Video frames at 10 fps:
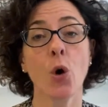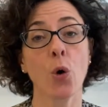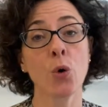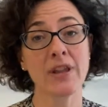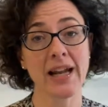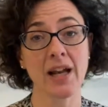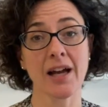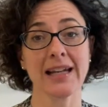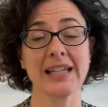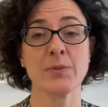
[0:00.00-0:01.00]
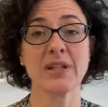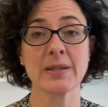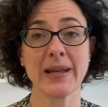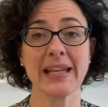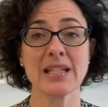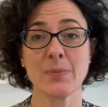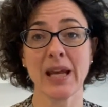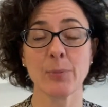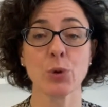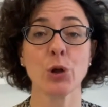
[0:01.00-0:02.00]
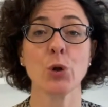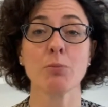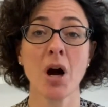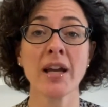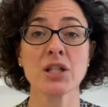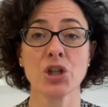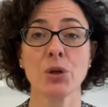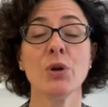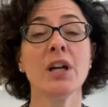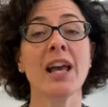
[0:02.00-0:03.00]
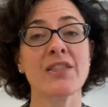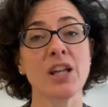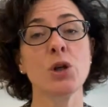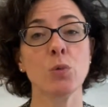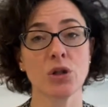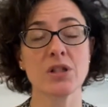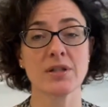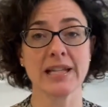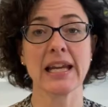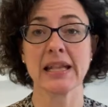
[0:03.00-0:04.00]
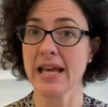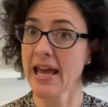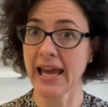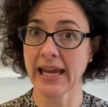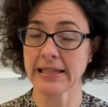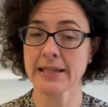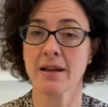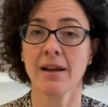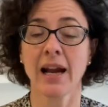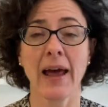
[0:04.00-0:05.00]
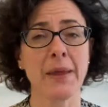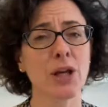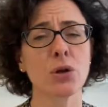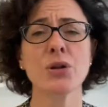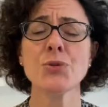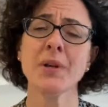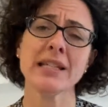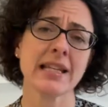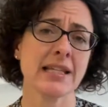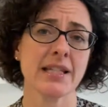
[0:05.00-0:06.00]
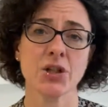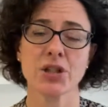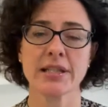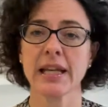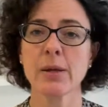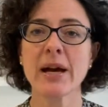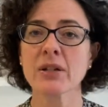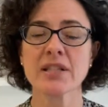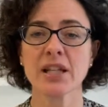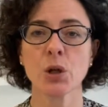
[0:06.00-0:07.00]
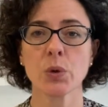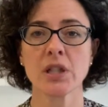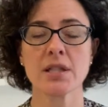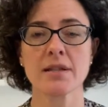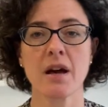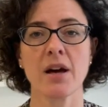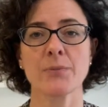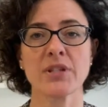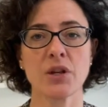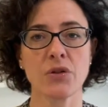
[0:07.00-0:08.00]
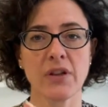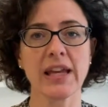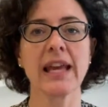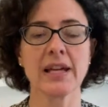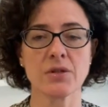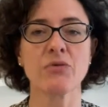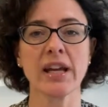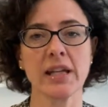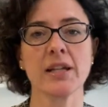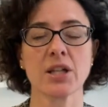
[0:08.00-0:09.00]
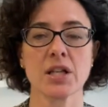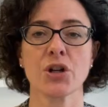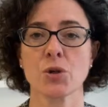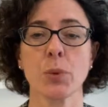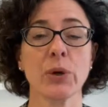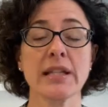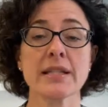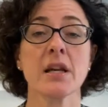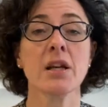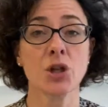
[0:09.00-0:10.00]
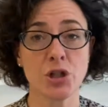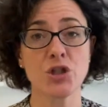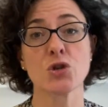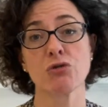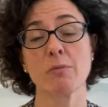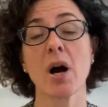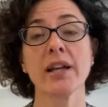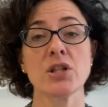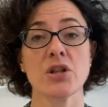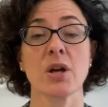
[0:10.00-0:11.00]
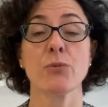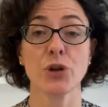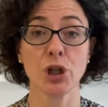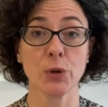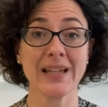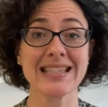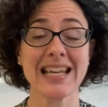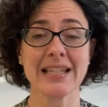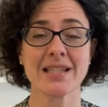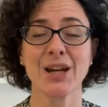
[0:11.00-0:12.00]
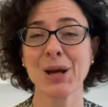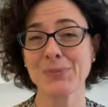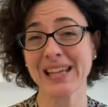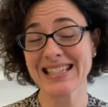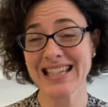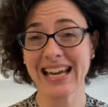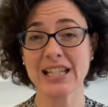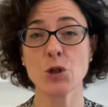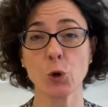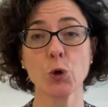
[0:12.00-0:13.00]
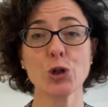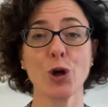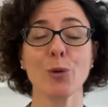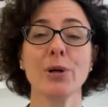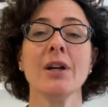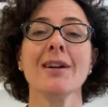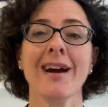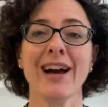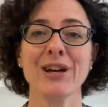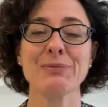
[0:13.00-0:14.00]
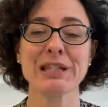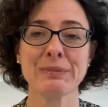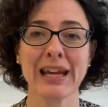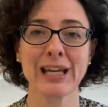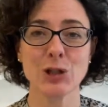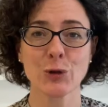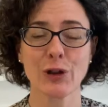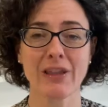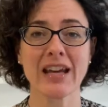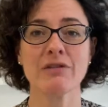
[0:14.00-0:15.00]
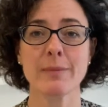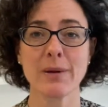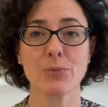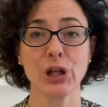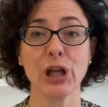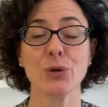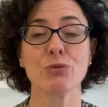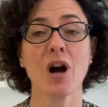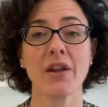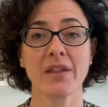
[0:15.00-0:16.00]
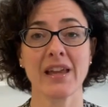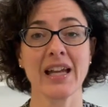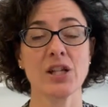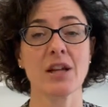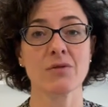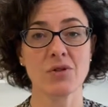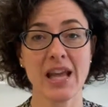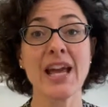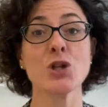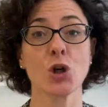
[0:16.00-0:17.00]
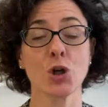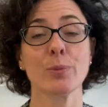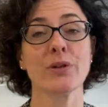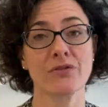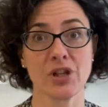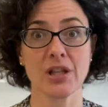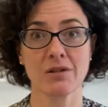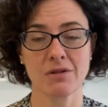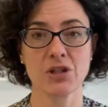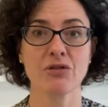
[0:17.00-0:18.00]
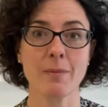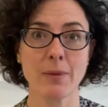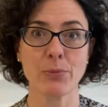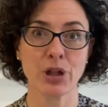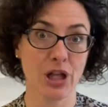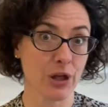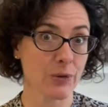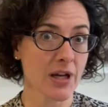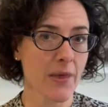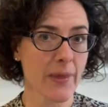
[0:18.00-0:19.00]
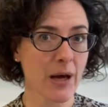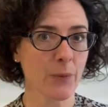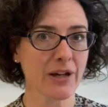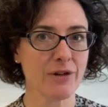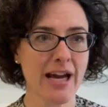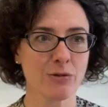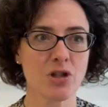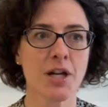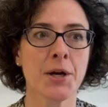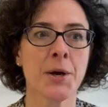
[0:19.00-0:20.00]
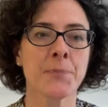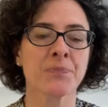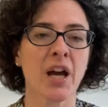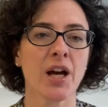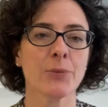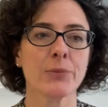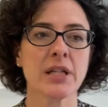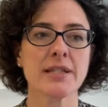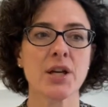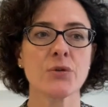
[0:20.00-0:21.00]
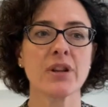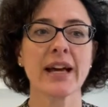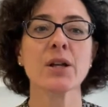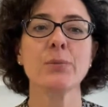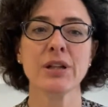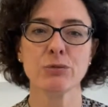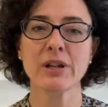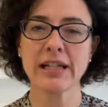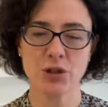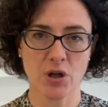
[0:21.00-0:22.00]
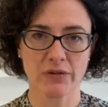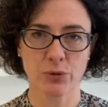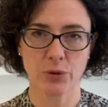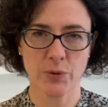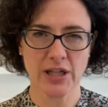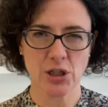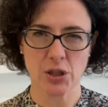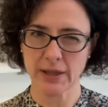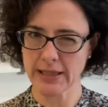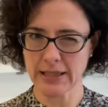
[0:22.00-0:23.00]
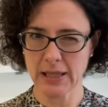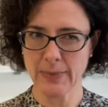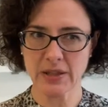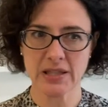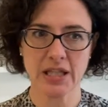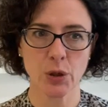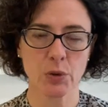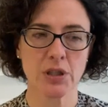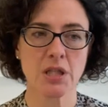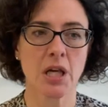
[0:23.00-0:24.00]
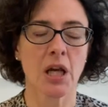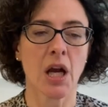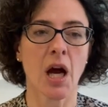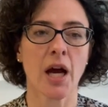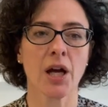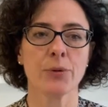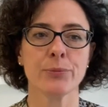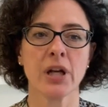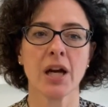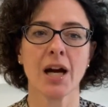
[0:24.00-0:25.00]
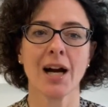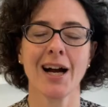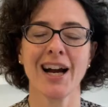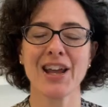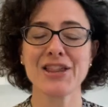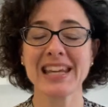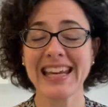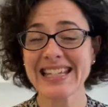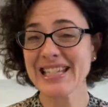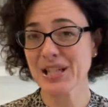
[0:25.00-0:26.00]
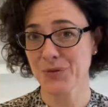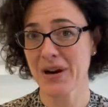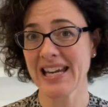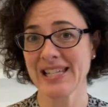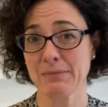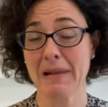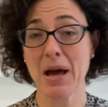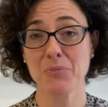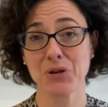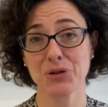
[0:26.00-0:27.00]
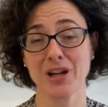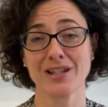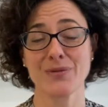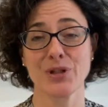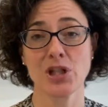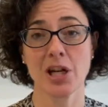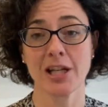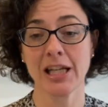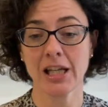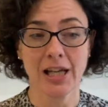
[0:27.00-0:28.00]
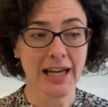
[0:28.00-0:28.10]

or they're likely to be speaking to people who might do, then you want to stay in their heads. And that could be as easy as just an email sequence, so that they get regular touch points just to remind them that you exist, because that is your job, to make sure that they remember you, rather than their job to remember you that way round. So that can be a really straightforward way to do it, is an email sequence. The easiest way to map your customer journey